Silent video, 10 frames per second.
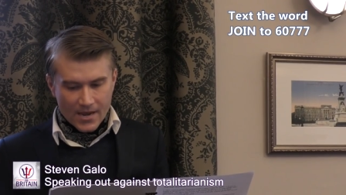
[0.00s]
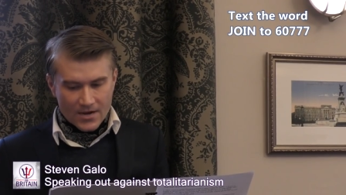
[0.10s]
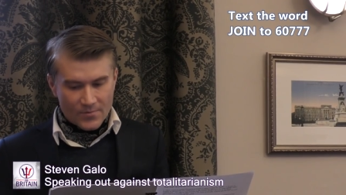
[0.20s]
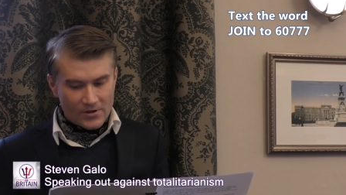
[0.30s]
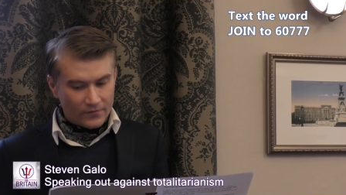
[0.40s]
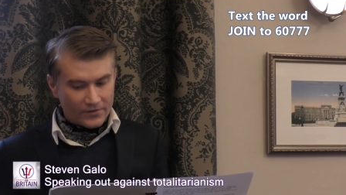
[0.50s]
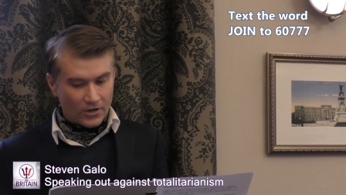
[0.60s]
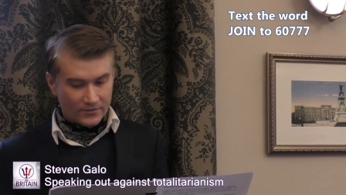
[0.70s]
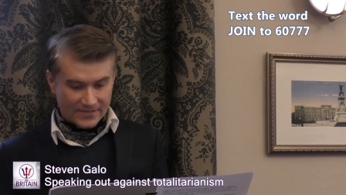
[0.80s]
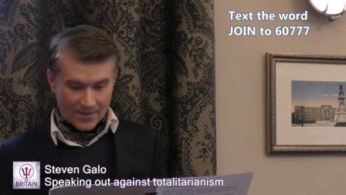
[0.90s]
In the middle of the
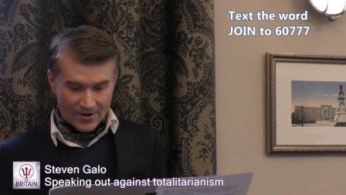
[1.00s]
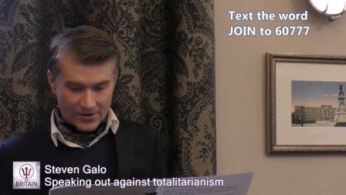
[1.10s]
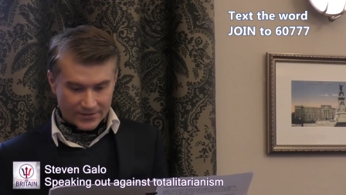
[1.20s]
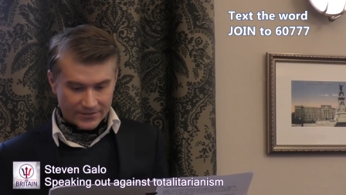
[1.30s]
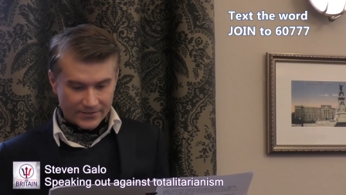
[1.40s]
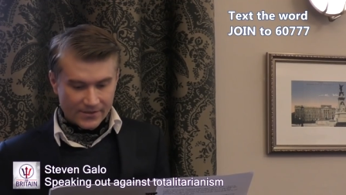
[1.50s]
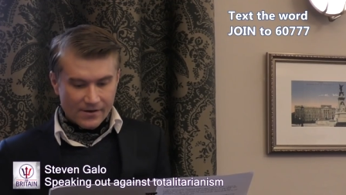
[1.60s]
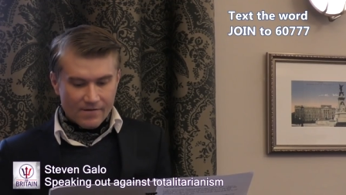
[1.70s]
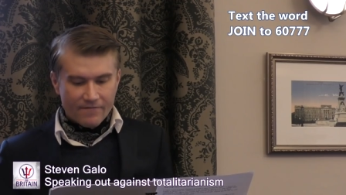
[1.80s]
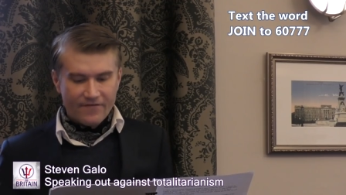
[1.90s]
hot summer night,
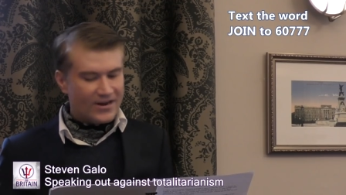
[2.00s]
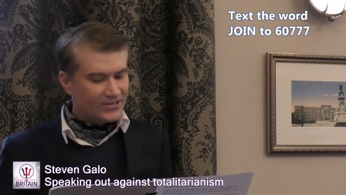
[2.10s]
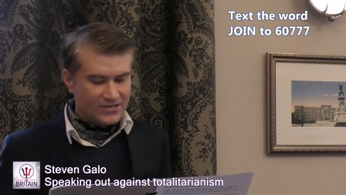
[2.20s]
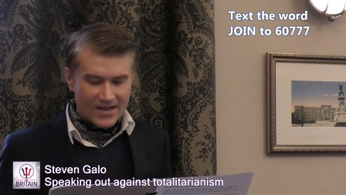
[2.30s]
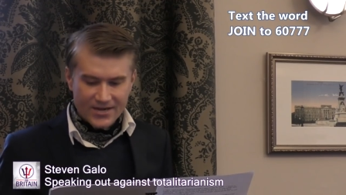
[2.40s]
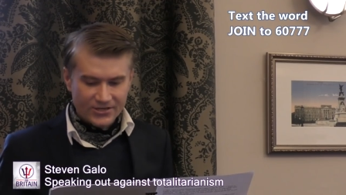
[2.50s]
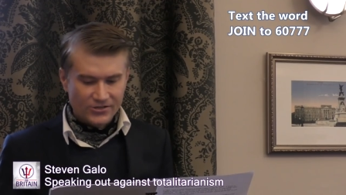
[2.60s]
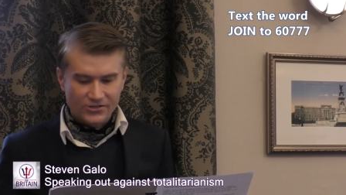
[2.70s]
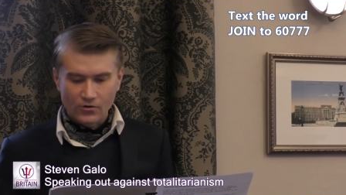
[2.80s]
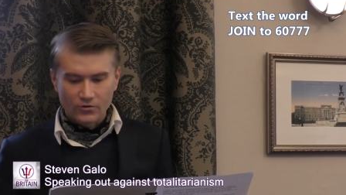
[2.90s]
frightened
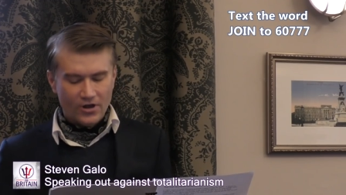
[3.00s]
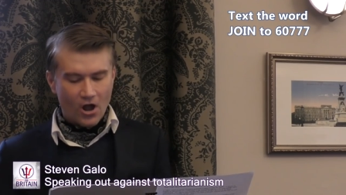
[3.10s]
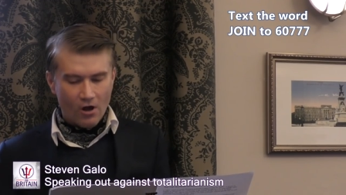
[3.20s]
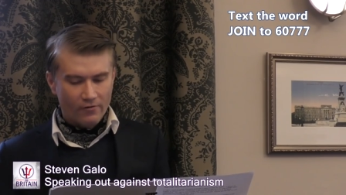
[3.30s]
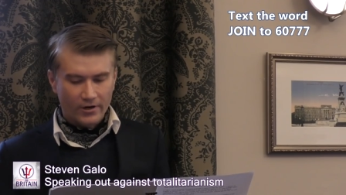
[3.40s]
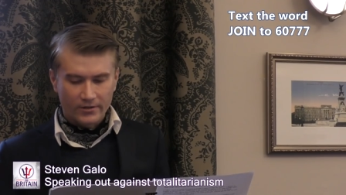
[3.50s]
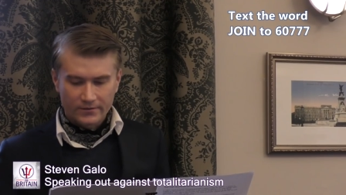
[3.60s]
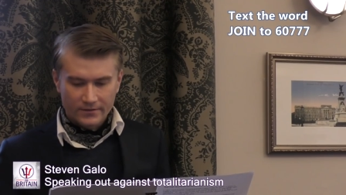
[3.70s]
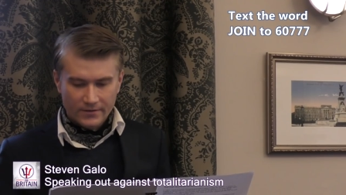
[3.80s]
nations saw the horror.